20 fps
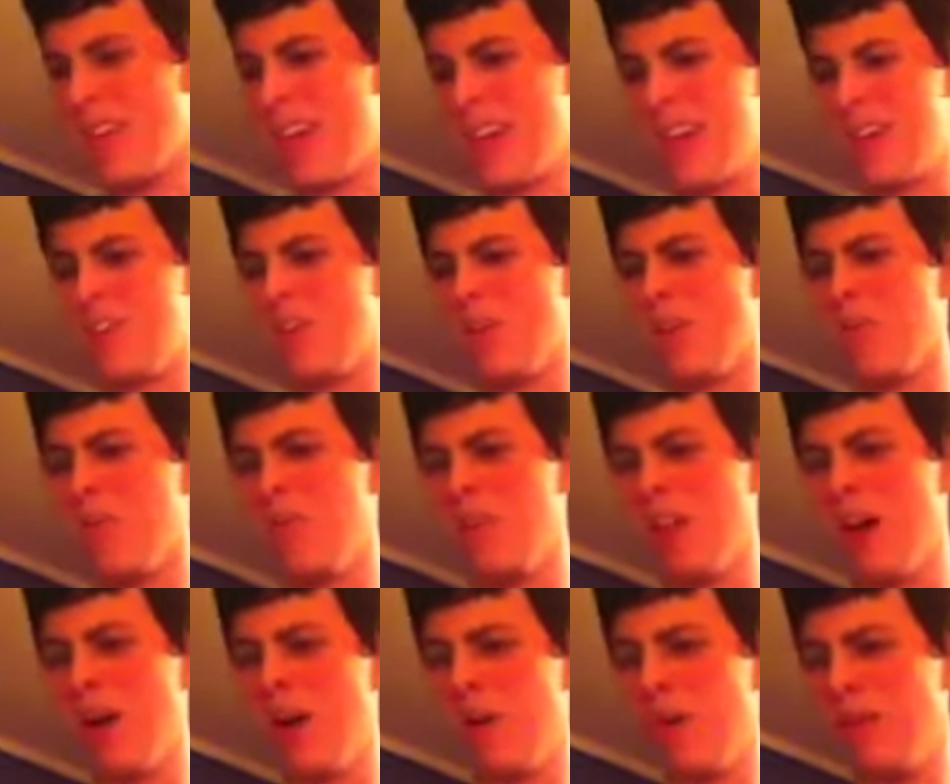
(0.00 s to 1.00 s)
Kane comes
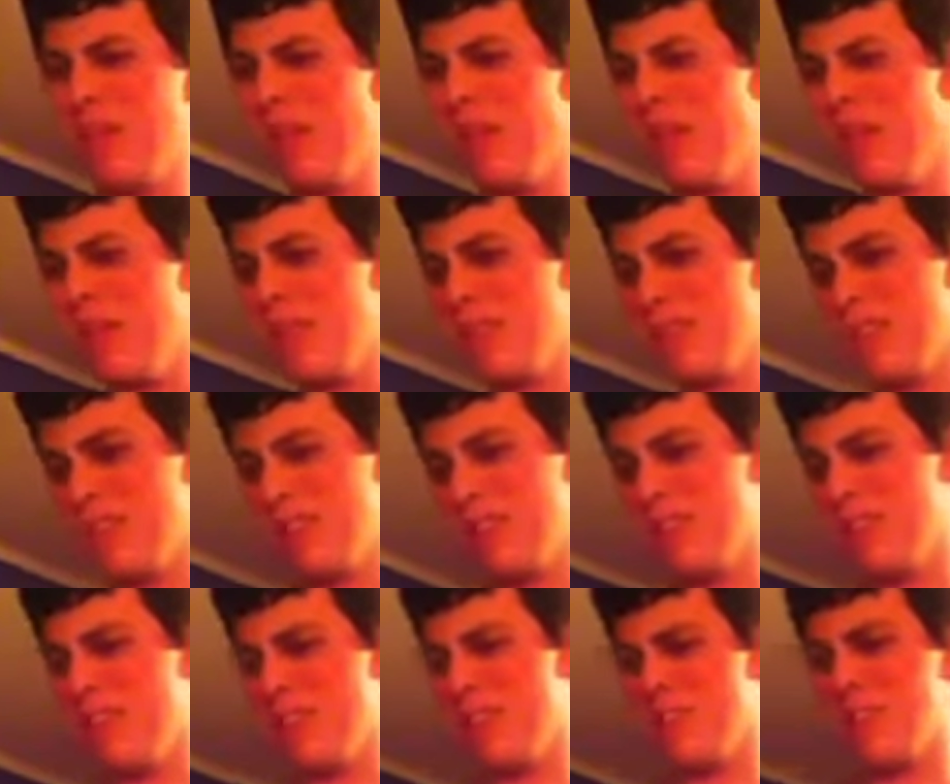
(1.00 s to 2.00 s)
out. Says
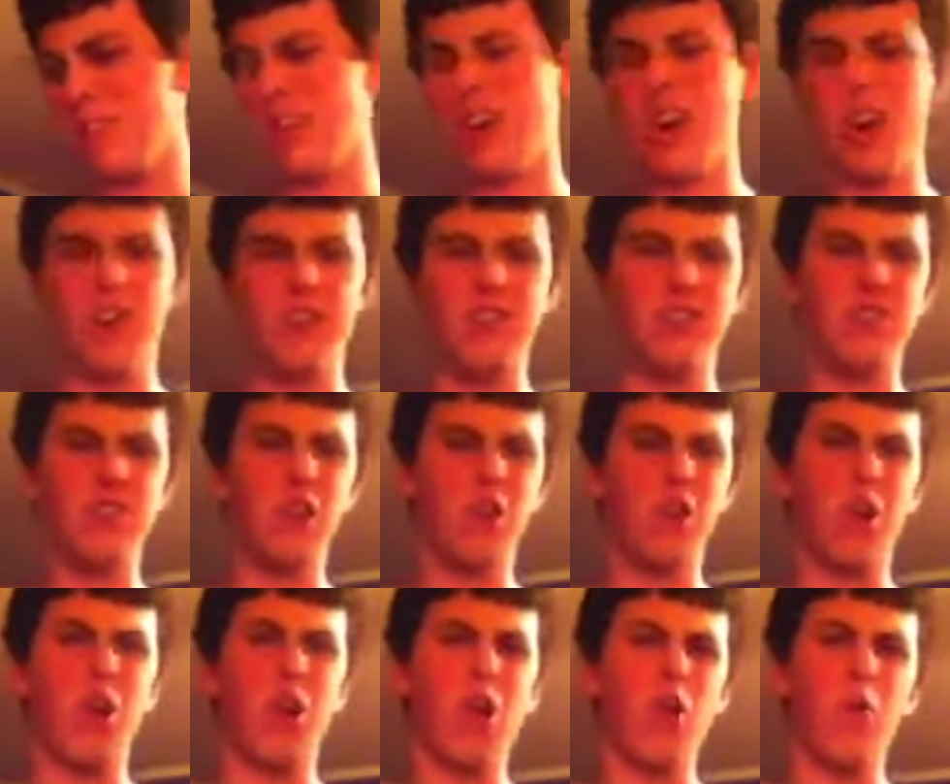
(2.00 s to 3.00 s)
he's in charge
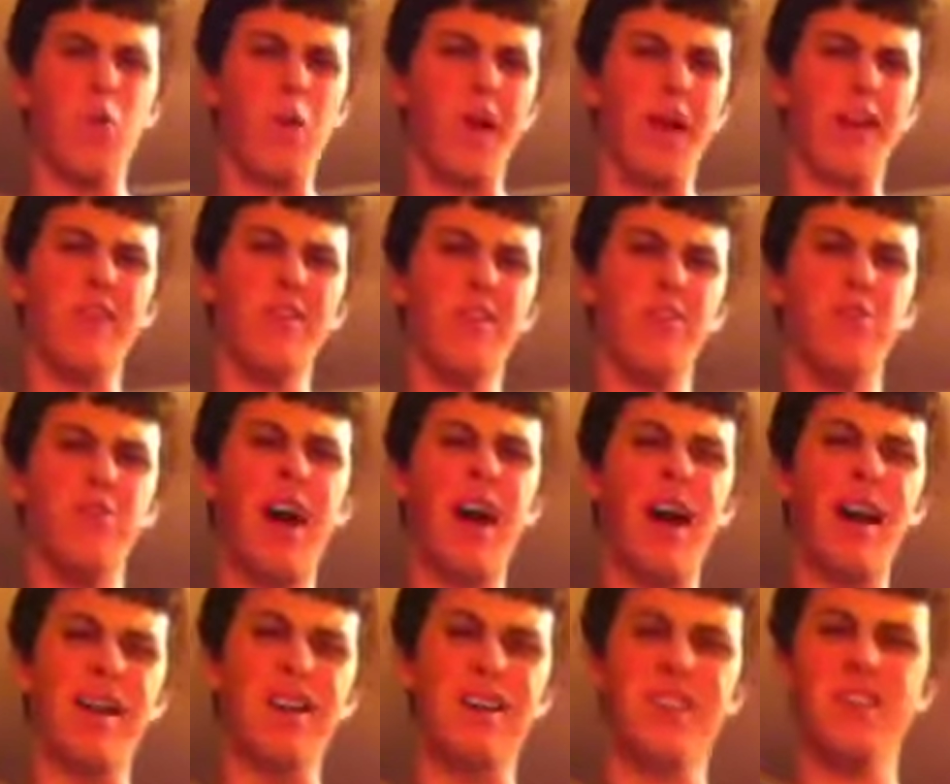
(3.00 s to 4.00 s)
to
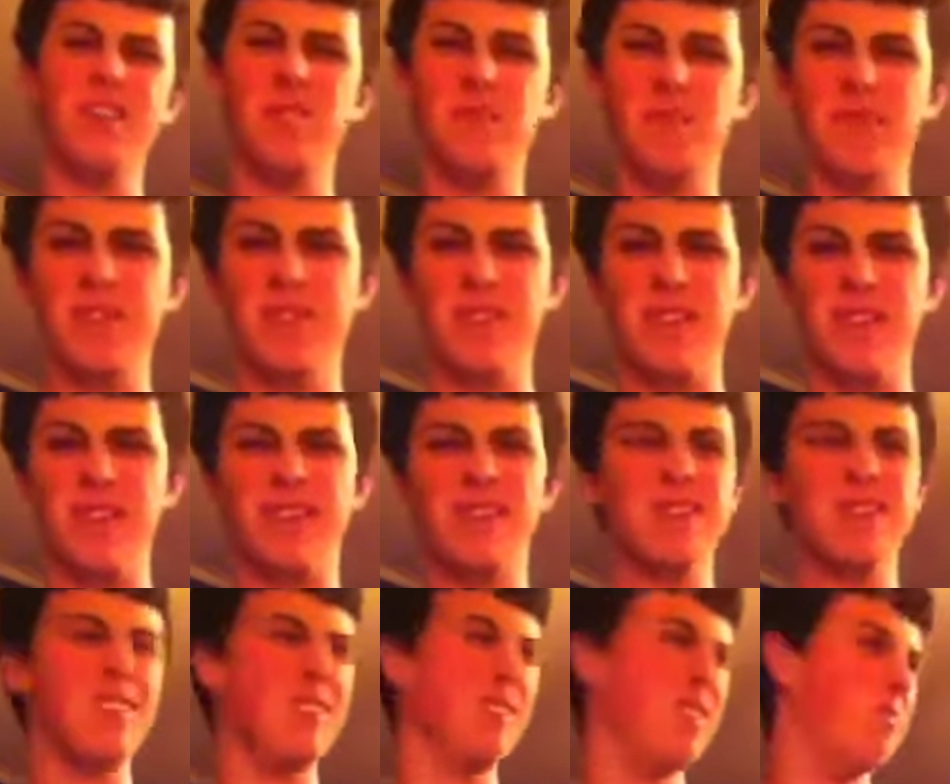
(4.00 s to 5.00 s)
rectify his
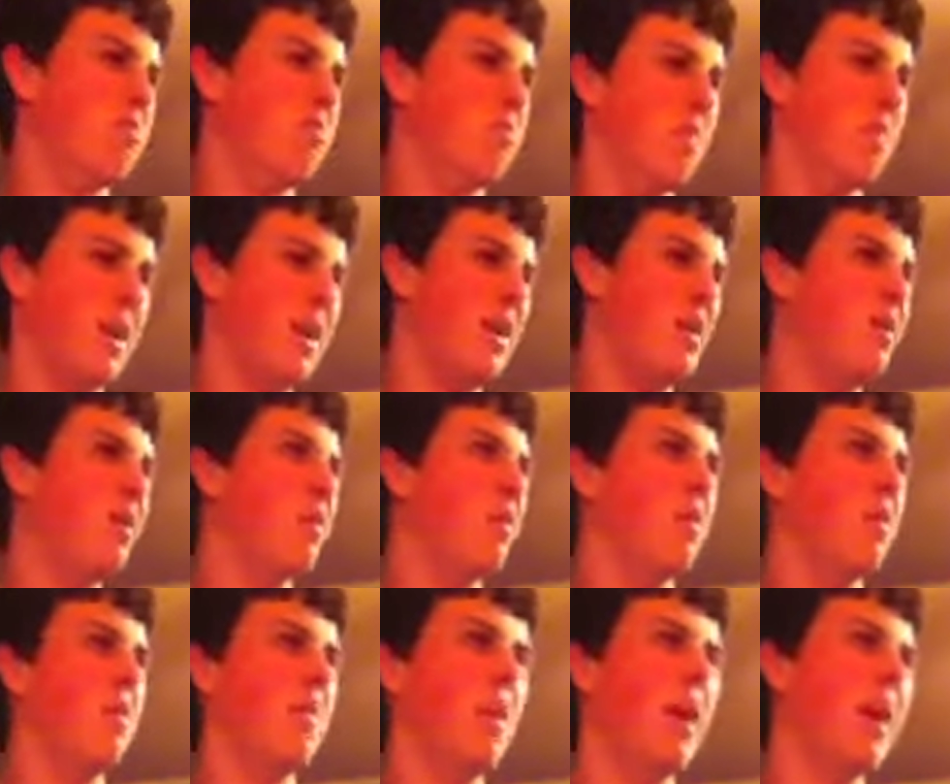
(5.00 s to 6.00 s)
mistakes he's made over
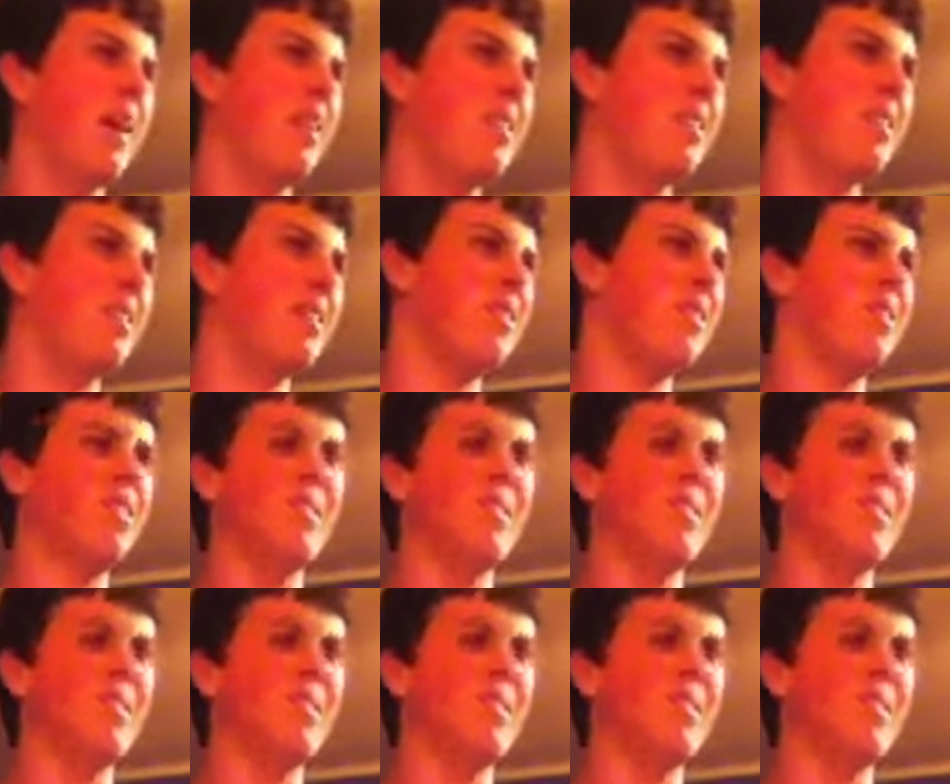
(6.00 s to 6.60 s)
the past,